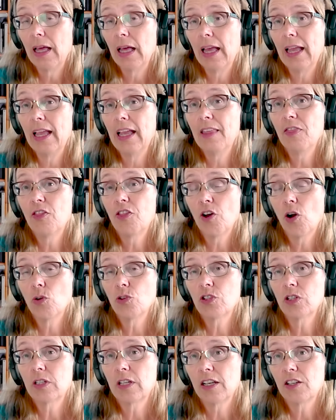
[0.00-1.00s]
In
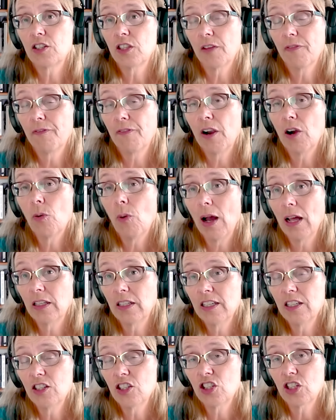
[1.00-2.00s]
those days, the Faroe
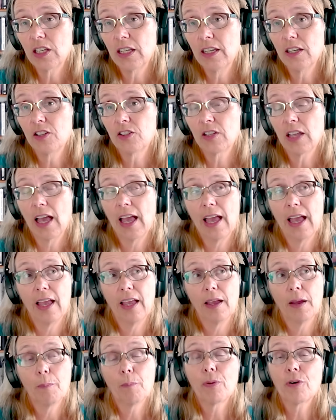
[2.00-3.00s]
Islands is
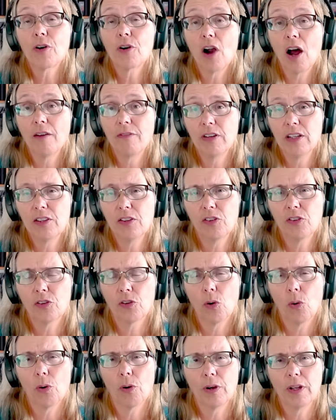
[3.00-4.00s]
a province
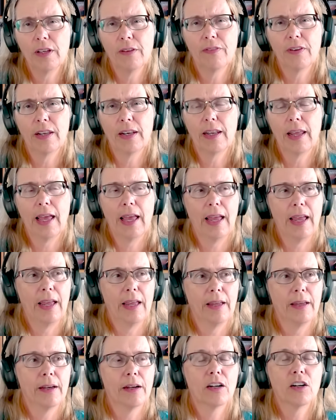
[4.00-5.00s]
or even
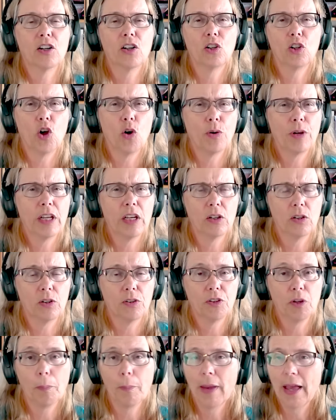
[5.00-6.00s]
a colonial
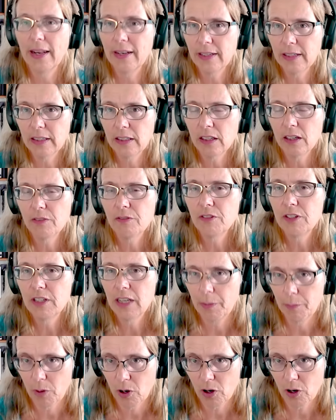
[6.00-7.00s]
dependent of
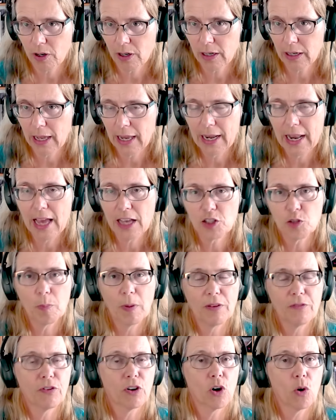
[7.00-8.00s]
Denmark, and has
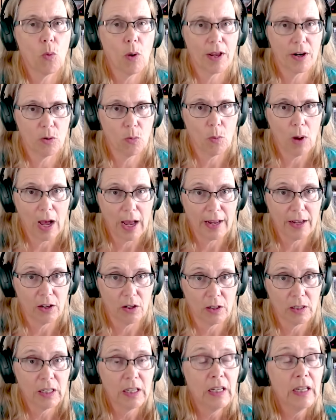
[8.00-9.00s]
been for quite a
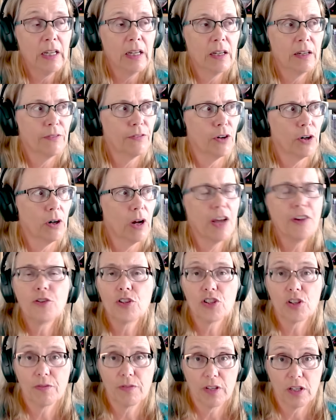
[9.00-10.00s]
while, for
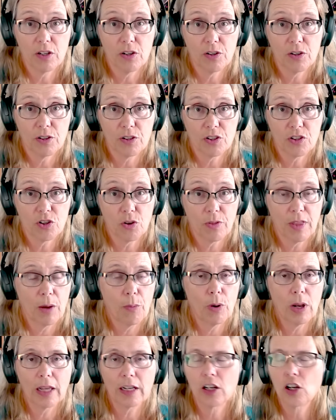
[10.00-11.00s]
hundreds of years. So they
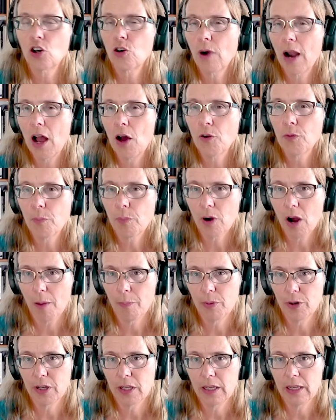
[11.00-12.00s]
were like a crown
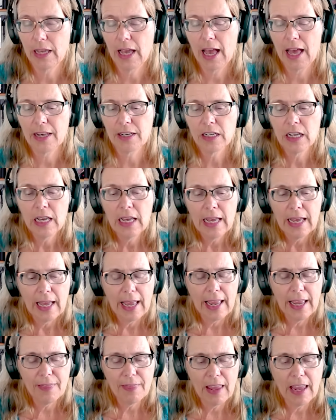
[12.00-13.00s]
property. And
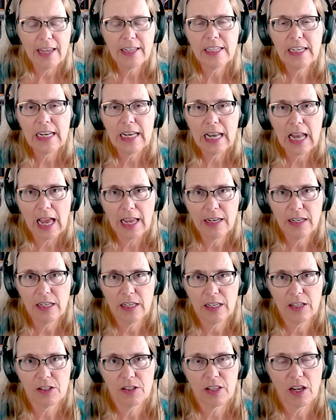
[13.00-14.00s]
in the
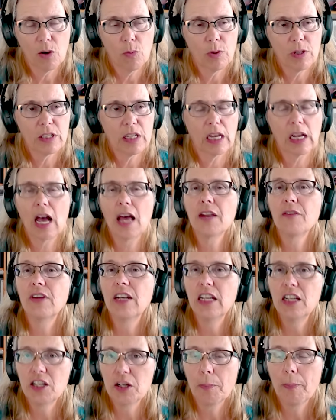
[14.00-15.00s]
1890s, there was a kind of an
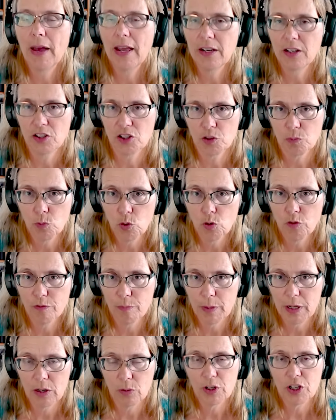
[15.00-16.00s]
independence
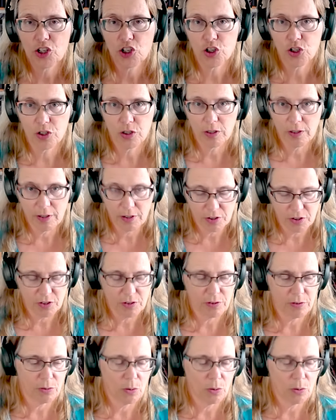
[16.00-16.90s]
movement, which is